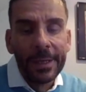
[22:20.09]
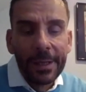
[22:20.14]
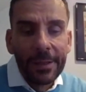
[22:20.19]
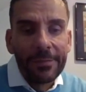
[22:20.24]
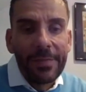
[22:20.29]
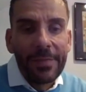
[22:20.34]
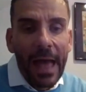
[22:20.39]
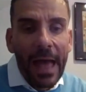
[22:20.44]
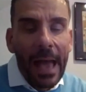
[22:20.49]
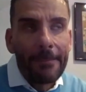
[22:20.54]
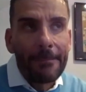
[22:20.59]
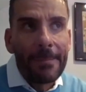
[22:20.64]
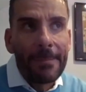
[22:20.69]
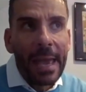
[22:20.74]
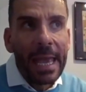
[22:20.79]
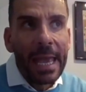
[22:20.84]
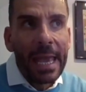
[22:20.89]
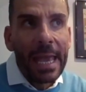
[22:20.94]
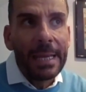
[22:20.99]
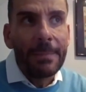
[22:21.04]
That
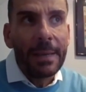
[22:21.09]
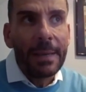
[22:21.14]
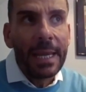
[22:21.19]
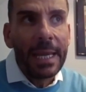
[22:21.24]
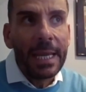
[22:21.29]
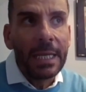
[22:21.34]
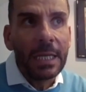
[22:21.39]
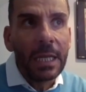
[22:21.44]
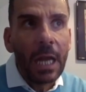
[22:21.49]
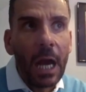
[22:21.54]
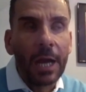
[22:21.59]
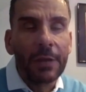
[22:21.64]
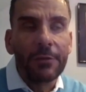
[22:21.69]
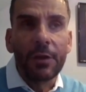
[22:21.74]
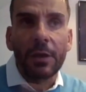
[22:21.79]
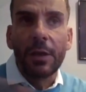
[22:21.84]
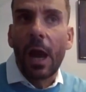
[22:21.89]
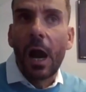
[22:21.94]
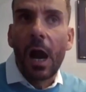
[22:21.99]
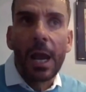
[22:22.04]
may mean, I don't
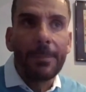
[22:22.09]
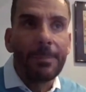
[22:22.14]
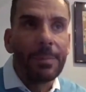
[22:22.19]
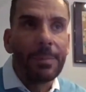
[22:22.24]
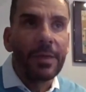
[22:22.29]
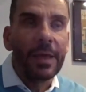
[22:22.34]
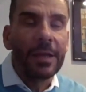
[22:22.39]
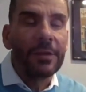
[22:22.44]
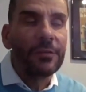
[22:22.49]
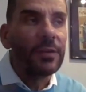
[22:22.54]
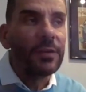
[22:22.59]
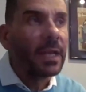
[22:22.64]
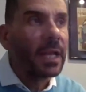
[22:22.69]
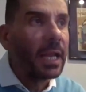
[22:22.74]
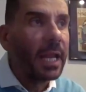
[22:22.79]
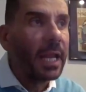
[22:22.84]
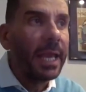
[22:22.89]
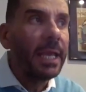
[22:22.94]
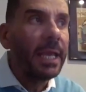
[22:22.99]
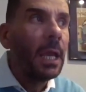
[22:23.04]
know,
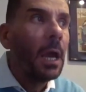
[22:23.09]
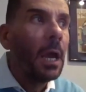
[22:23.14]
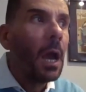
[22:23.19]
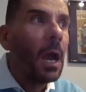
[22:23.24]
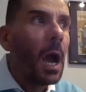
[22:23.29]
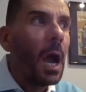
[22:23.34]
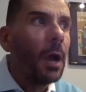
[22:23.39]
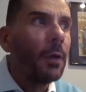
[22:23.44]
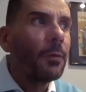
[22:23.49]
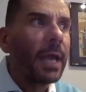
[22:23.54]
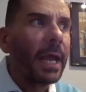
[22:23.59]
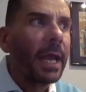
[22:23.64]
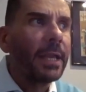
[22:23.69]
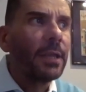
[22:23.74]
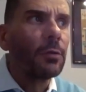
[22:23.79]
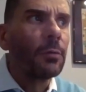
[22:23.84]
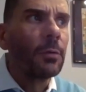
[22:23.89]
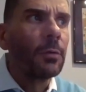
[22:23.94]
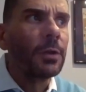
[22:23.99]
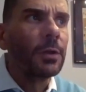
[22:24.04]
hypothetically, okay,
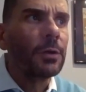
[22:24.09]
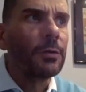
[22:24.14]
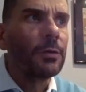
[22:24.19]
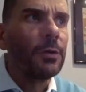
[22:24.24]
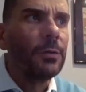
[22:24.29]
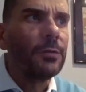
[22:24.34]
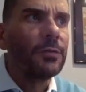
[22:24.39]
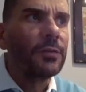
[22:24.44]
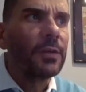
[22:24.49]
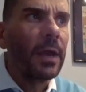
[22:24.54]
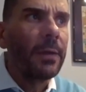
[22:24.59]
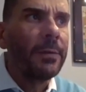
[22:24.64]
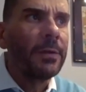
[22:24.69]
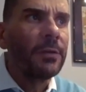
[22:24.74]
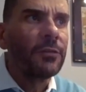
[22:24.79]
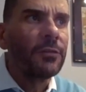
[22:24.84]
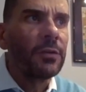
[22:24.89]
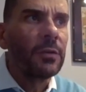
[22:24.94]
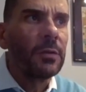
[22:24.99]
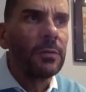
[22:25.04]
you're on a cruise going
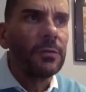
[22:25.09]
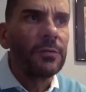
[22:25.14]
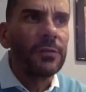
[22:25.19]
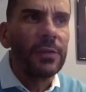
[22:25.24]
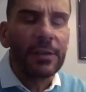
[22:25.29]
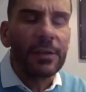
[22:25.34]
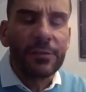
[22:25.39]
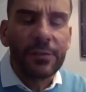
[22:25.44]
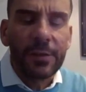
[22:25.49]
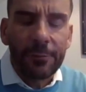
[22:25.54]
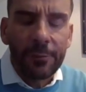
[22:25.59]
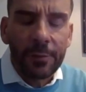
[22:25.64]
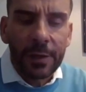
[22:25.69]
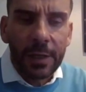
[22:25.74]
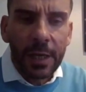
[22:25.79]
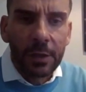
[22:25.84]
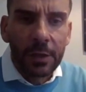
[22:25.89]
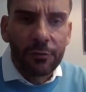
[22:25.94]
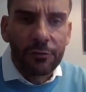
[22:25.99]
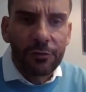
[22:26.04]
to 6 different
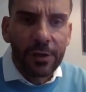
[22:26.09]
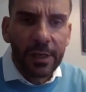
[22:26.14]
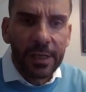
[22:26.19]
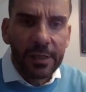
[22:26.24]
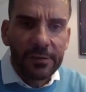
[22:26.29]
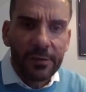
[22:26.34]
countries.